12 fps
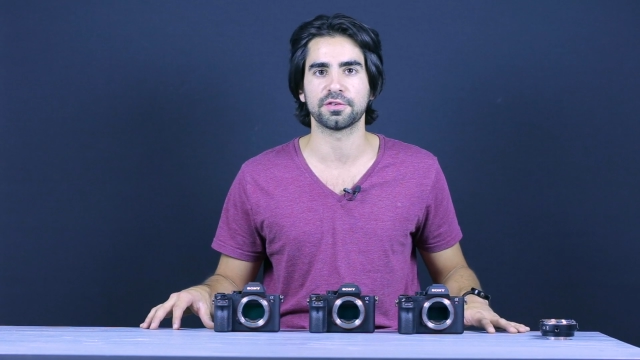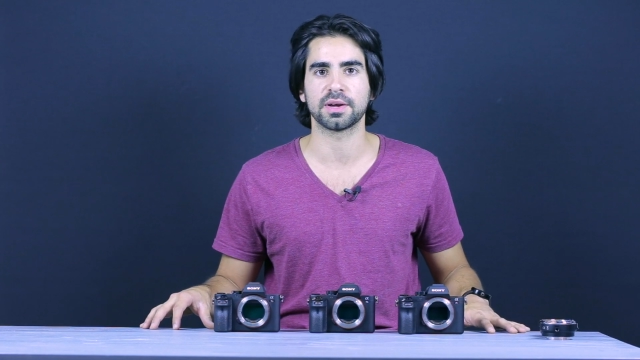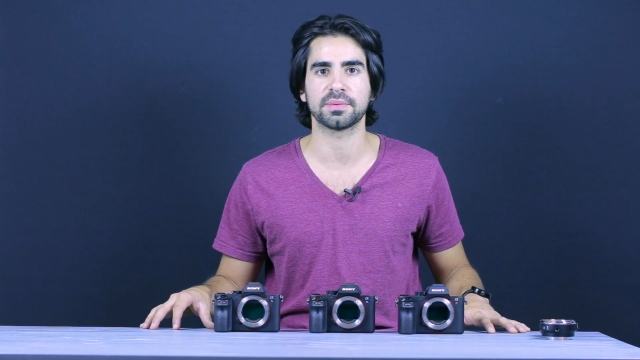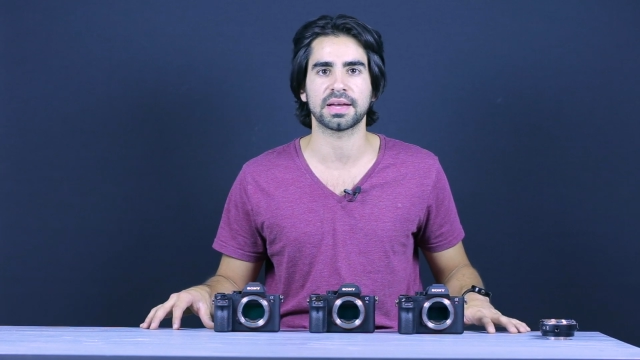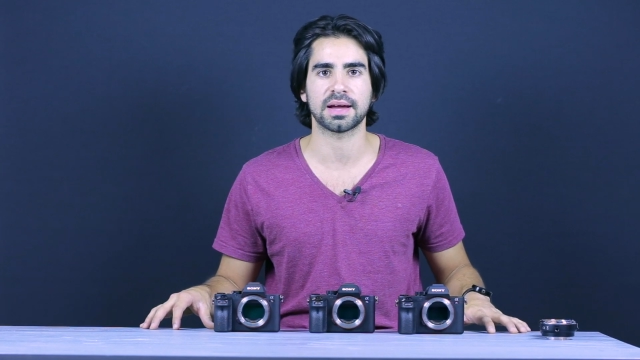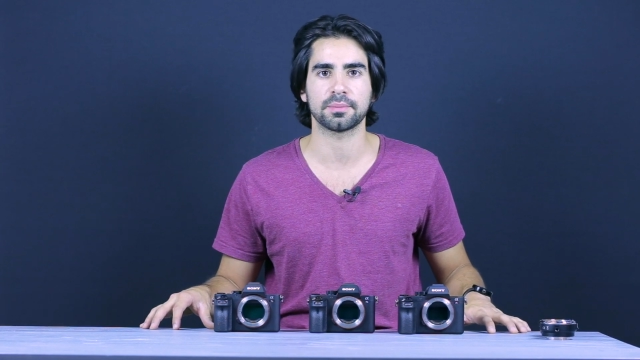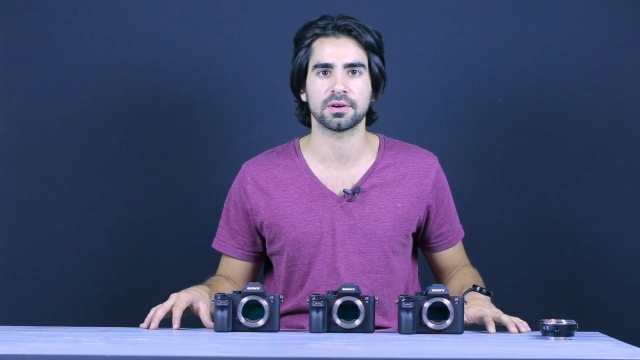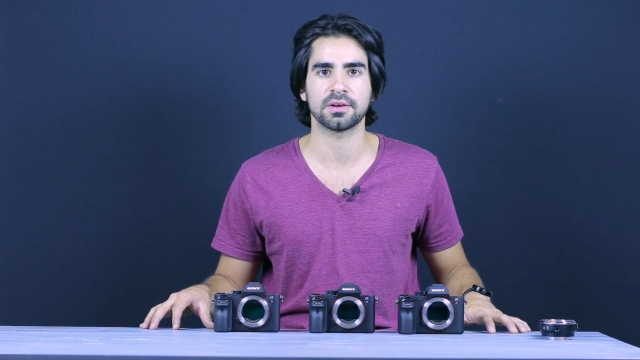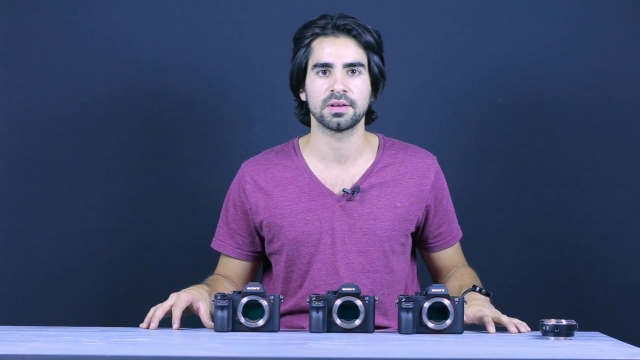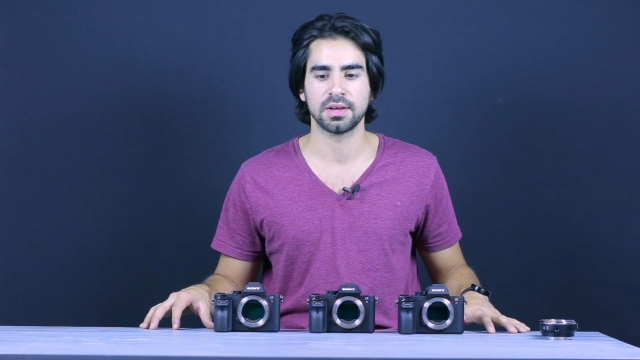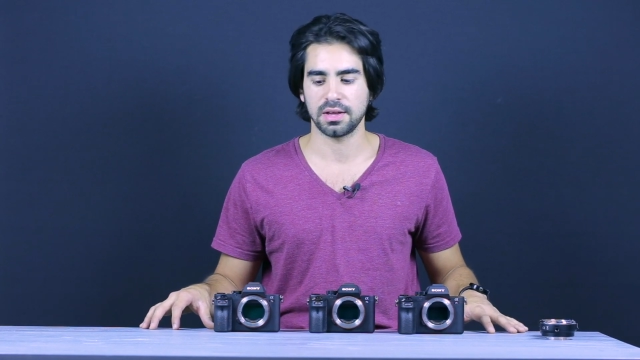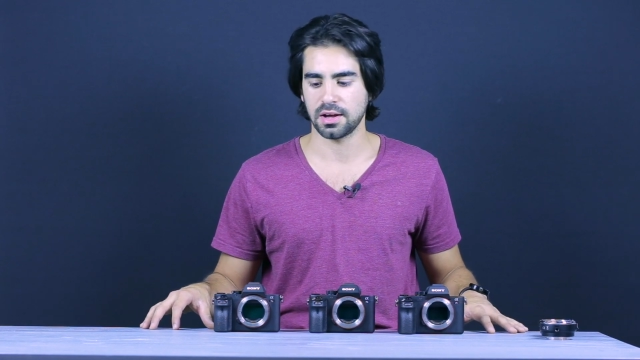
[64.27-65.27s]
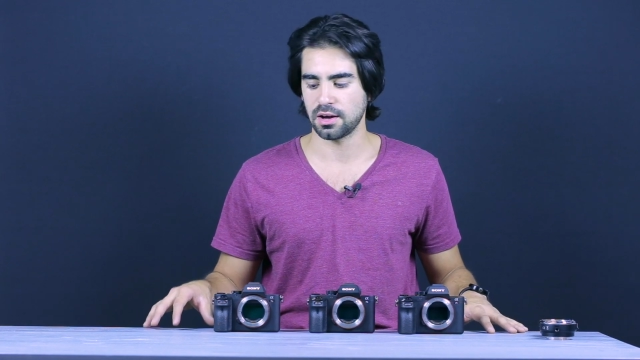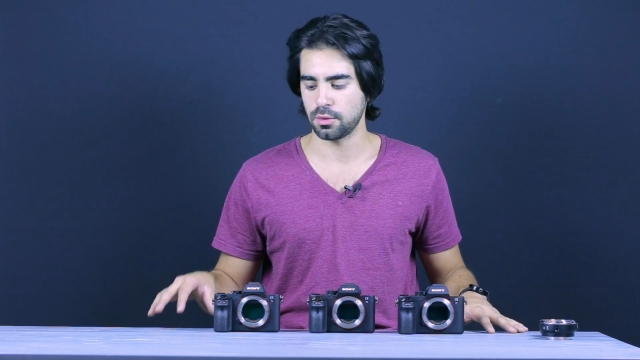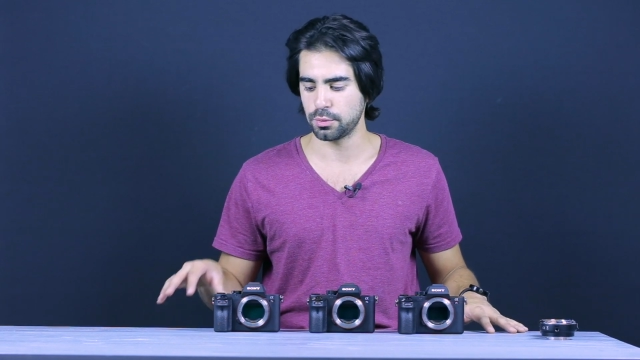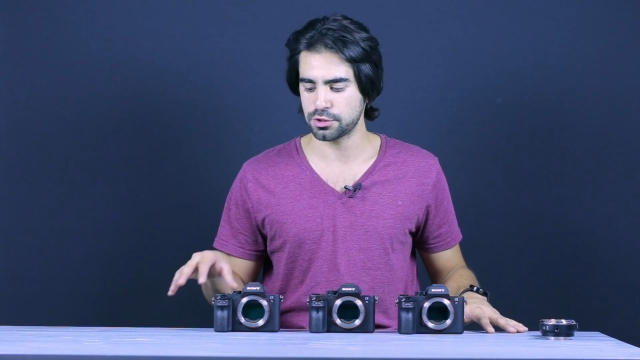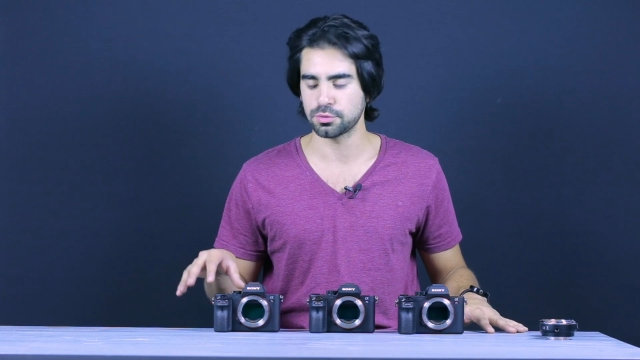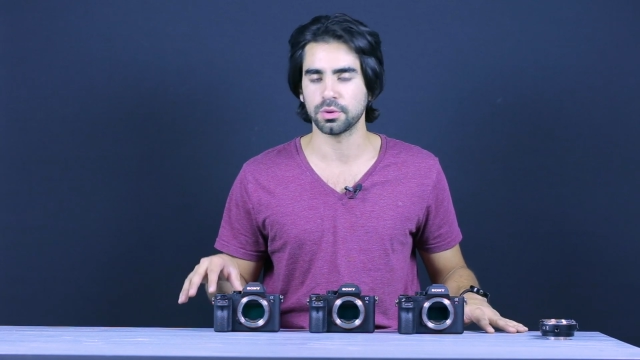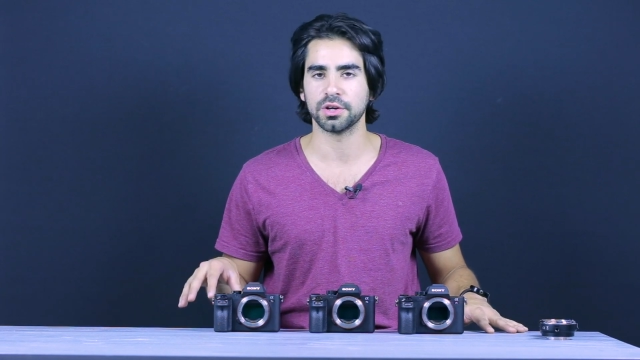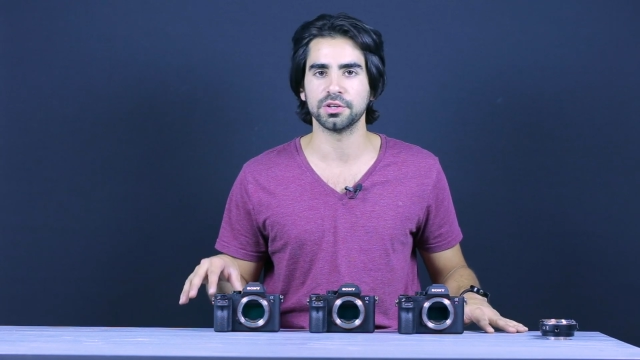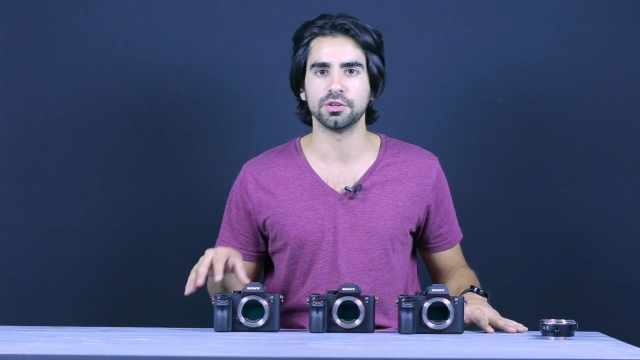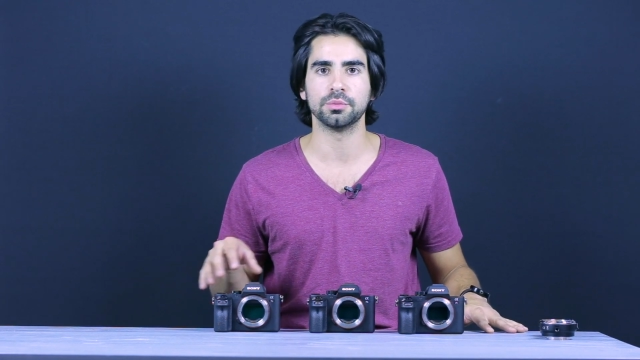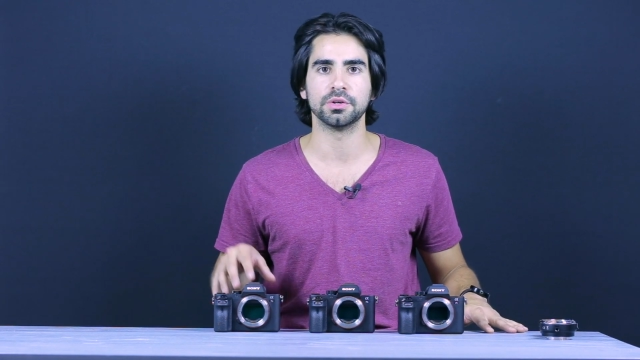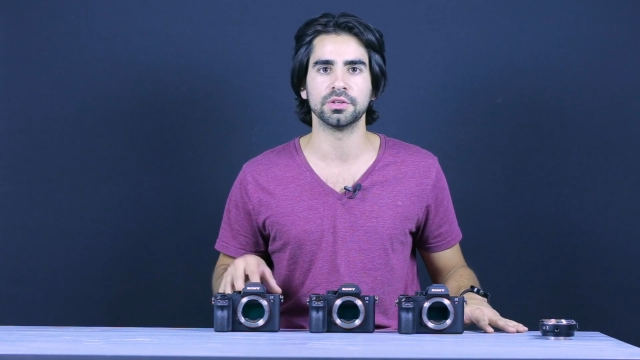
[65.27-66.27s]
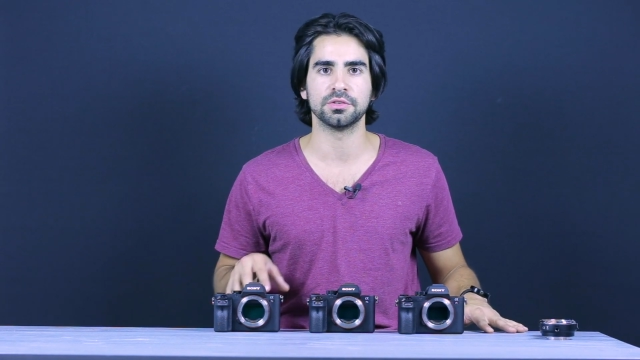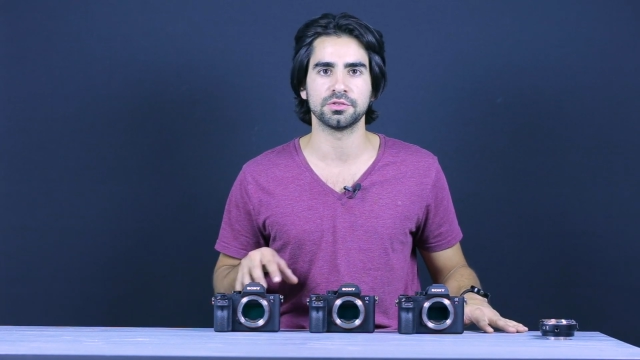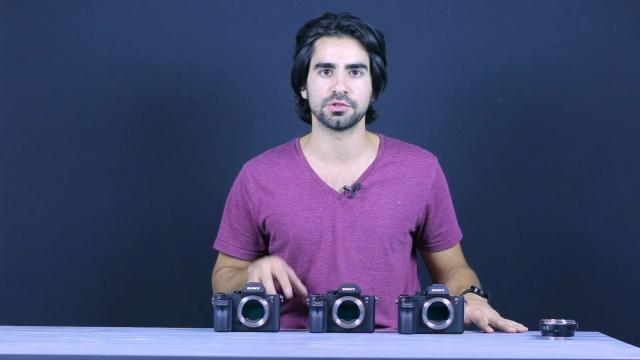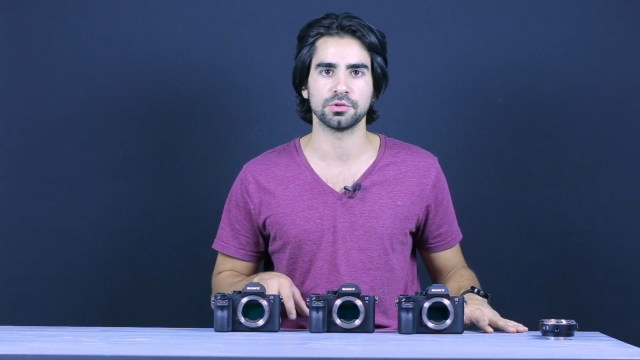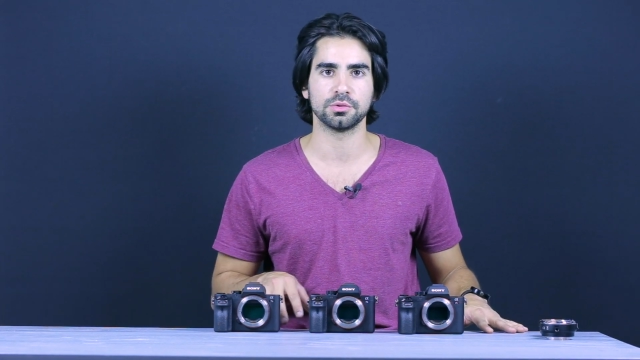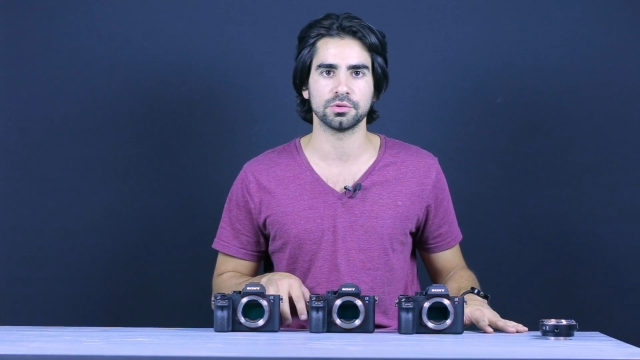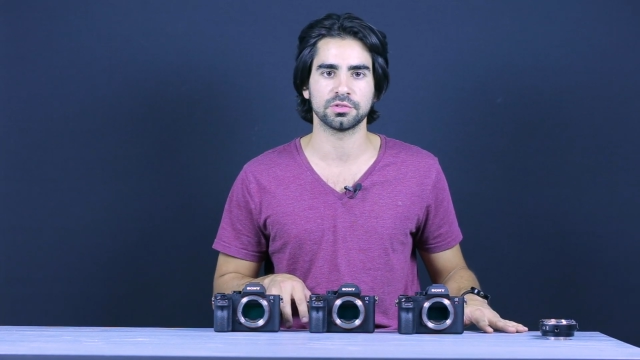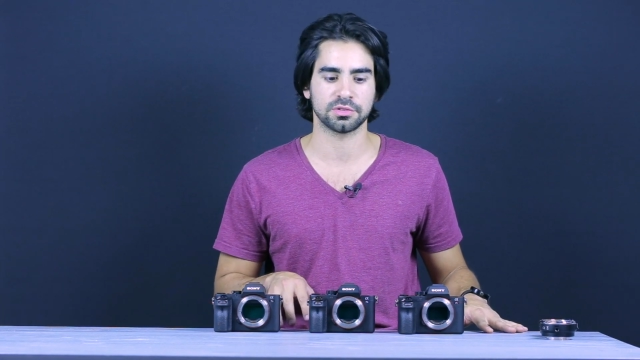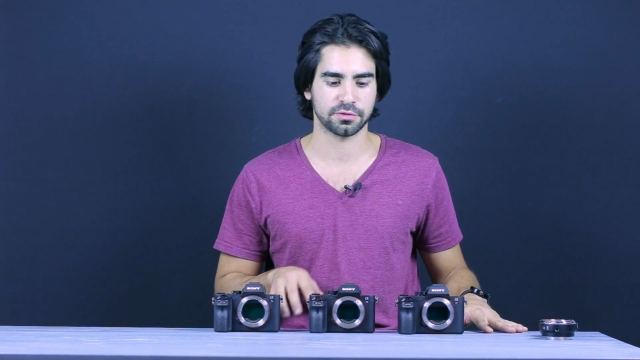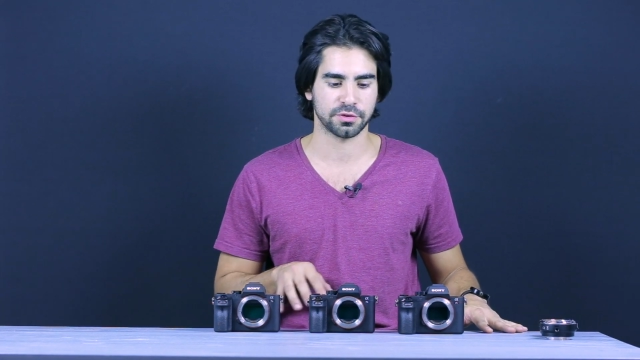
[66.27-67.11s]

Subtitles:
frame camera, which one you would choose